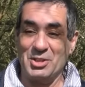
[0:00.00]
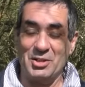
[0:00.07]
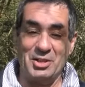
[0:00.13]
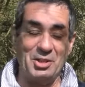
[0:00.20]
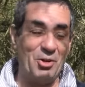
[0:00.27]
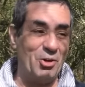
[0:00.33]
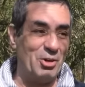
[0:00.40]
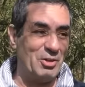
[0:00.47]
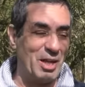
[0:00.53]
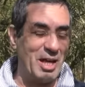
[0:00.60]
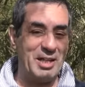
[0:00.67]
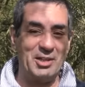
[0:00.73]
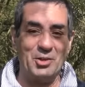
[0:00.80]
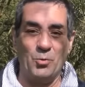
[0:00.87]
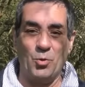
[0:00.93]
So
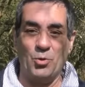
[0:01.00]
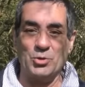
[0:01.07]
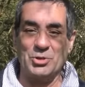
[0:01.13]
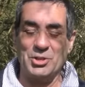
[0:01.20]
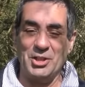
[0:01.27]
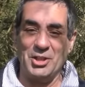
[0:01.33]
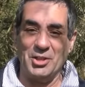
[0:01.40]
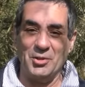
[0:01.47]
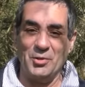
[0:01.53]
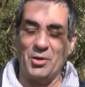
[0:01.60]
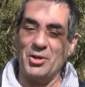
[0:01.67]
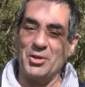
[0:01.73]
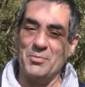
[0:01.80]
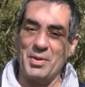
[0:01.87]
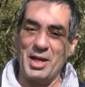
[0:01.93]
they're going to walk to you
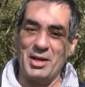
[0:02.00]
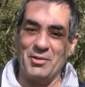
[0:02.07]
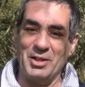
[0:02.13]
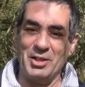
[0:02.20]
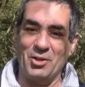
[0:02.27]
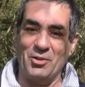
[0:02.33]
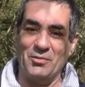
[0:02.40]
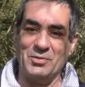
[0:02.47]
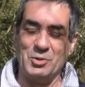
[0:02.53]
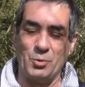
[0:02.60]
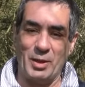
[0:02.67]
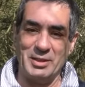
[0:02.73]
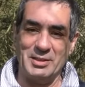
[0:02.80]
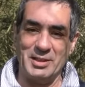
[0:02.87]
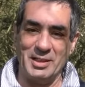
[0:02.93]
on a bearing of
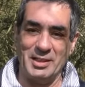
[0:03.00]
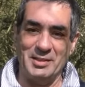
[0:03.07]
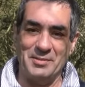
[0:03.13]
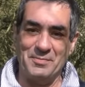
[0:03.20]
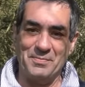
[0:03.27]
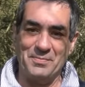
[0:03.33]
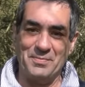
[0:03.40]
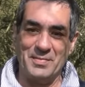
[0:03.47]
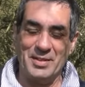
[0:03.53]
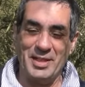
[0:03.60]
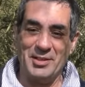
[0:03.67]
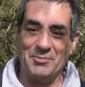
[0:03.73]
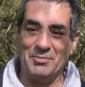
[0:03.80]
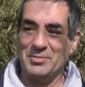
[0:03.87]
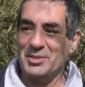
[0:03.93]
20.
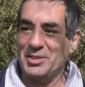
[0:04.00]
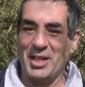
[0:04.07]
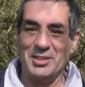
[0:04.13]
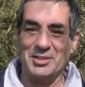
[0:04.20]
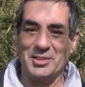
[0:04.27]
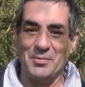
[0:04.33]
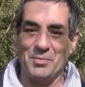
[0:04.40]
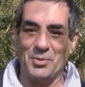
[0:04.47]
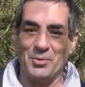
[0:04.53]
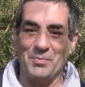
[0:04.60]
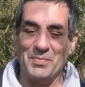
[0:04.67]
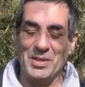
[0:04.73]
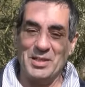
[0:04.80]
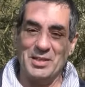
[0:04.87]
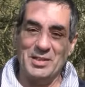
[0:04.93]
Yep, it's dead simple.
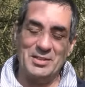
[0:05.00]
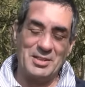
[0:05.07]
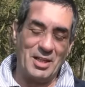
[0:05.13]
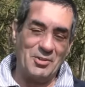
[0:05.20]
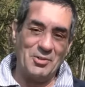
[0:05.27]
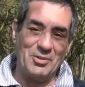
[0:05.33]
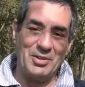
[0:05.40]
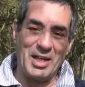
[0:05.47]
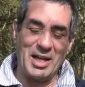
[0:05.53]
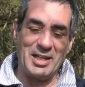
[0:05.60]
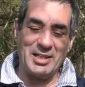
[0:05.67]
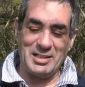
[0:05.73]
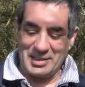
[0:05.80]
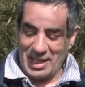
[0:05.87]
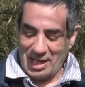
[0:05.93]
So
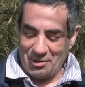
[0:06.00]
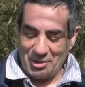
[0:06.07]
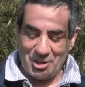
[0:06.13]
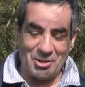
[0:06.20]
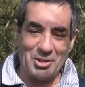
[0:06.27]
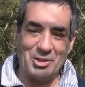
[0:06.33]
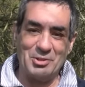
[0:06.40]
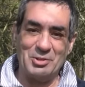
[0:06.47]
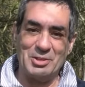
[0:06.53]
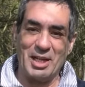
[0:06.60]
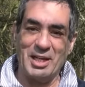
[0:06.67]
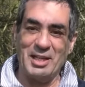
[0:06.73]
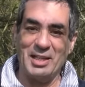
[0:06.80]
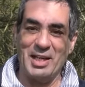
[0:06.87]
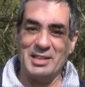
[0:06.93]
that is how you use
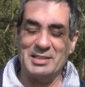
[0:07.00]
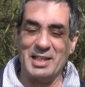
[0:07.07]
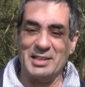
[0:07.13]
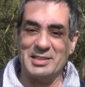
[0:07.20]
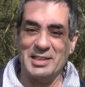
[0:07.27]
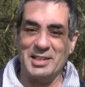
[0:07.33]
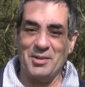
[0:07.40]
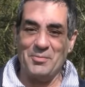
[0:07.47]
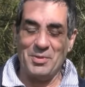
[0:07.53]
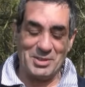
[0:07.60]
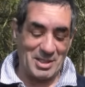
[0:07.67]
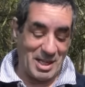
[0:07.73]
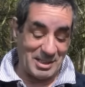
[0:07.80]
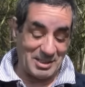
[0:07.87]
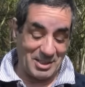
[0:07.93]
a Lensatic
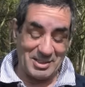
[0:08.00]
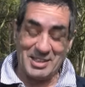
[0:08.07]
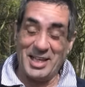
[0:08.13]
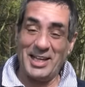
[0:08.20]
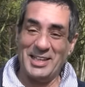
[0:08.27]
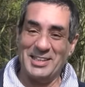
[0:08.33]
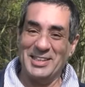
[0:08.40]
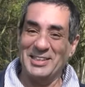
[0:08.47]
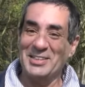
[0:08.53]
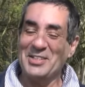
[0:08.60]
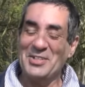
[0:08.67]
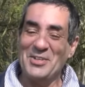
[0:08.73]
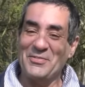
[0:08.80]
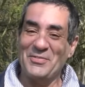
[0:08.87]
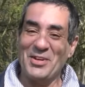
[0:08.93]
compass. As I said,
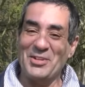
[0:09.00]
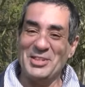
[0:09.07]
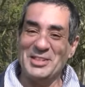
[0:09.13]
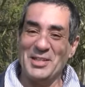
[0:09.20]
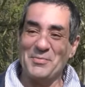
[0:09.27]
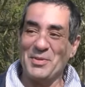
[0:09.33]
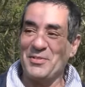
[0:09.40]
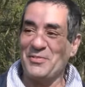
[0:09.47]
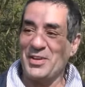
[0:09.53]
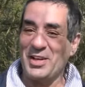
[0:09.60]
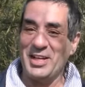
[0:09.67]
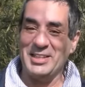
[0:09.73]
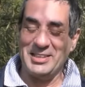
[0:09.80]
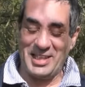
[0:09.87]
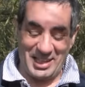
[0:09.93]
very
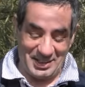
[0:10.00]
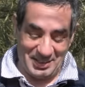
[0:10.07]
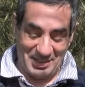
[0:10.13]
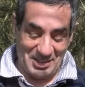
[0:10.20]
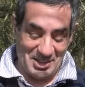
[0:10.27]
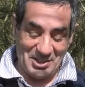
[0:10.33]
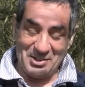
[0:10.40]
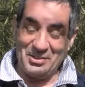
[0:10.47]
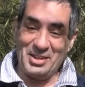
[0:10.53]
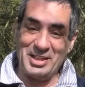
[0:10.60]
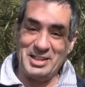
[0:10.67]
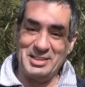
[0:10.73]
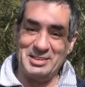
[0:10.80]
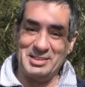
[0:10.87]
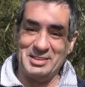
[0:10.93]
simplified, and
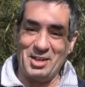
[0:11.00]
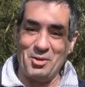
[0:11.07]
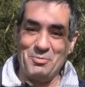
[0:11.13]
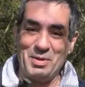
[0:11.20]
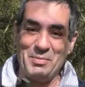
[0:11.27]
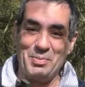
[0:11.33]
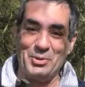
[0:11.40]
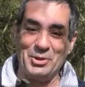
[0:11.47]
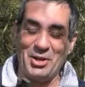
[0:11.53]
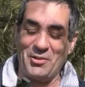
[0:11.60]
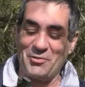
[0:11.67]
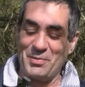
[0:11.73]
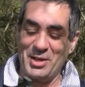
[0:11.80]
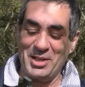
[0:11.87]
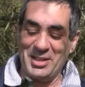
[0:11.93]
these, don't be put
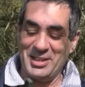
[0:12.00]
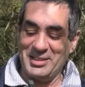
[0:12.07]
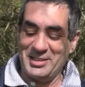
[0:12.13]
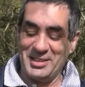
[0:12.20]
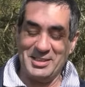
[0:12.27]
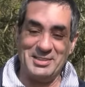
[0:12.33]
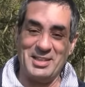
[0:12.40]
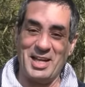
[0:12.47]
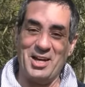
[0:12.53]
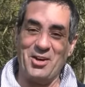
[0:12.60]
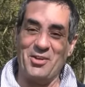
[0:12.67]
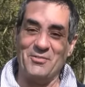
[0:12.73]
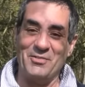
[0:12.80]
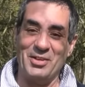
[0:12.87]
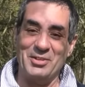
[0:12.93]
off by these things. They
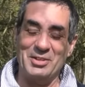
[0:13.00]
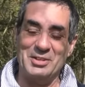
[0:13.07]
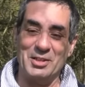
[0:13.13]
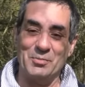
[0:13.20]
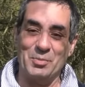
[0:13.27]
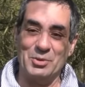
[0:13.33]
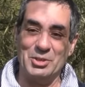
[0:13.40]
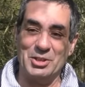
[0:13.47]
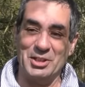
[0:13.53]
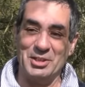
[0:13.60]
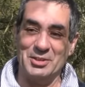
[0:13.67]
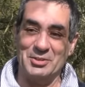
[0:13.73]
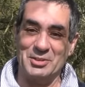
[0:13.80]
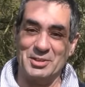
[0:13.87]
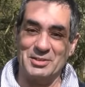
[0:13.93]
are very simple to
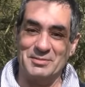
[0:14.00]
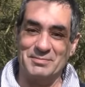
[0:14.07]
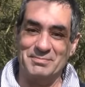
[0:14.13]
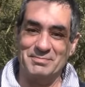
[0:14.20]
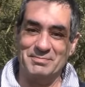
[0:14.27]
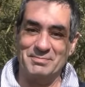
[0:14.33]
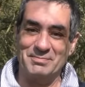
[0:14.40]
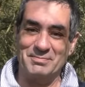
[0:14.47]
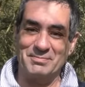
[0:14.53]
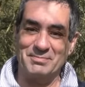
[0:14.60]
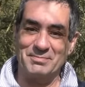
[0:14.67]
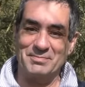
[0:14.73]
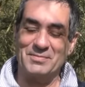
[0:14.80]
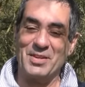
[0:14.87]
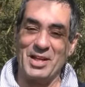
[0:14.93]
use.
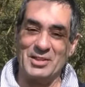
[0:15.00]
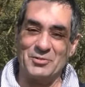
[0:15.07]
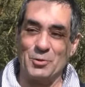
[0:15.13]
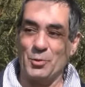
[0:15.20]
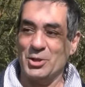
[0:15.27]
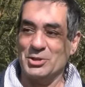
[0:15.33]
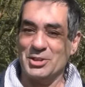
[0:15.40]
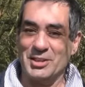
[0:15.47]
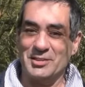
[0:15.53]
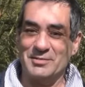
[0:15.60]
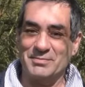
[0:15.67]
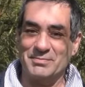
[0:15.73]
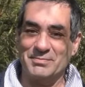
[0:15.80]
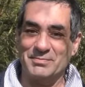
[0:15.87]
Thanks for watching.